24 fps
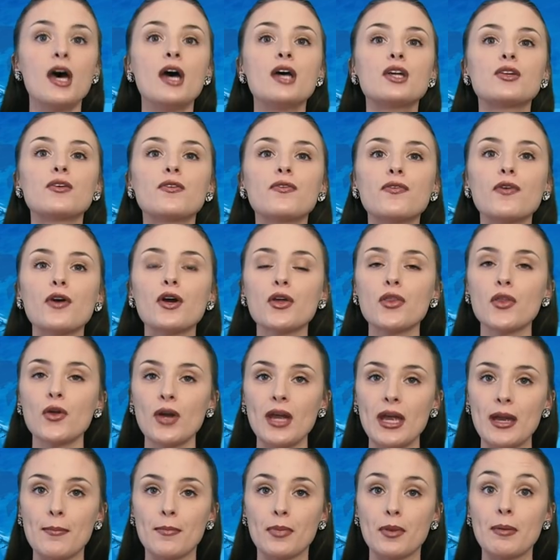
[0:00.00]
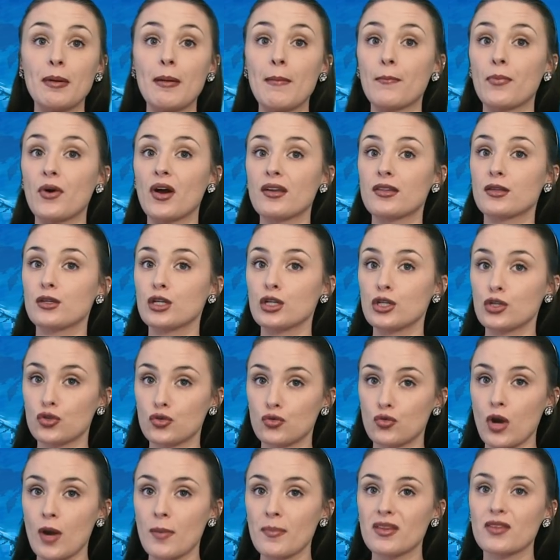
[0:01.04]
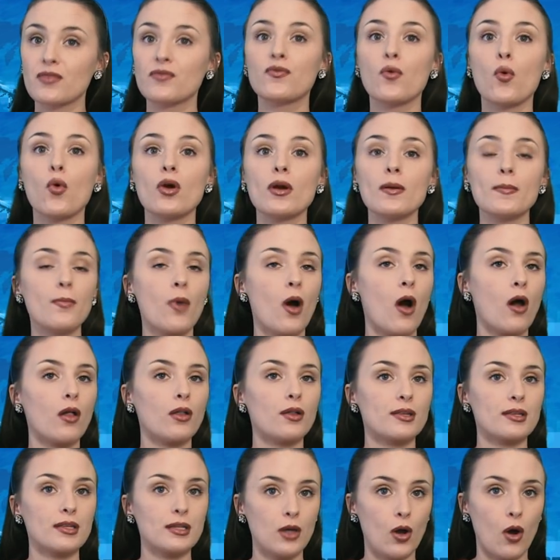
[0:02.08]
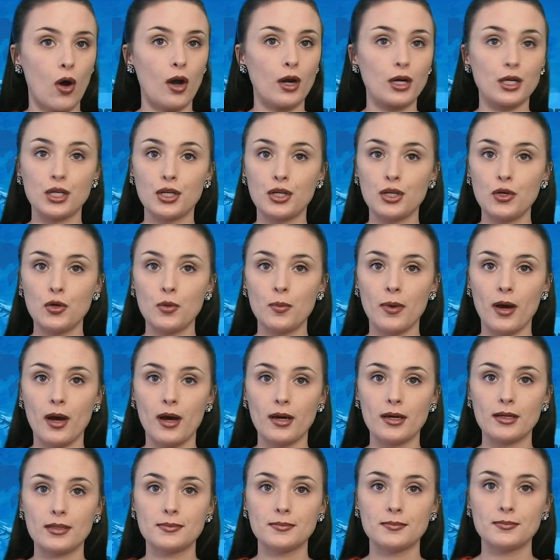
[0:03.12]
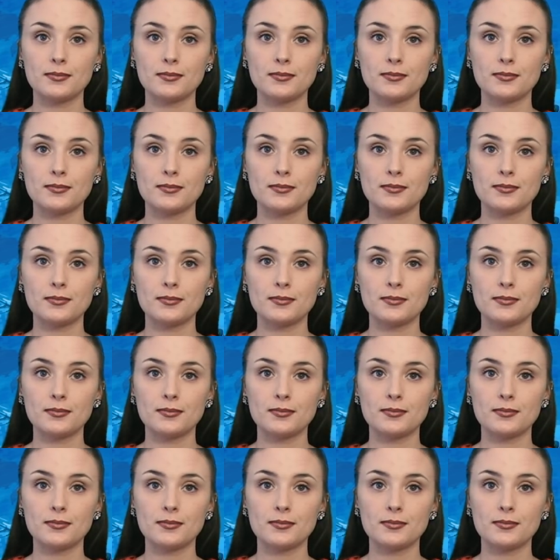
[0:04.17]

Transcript: to further implement President Trump's foreign policy on Cuba.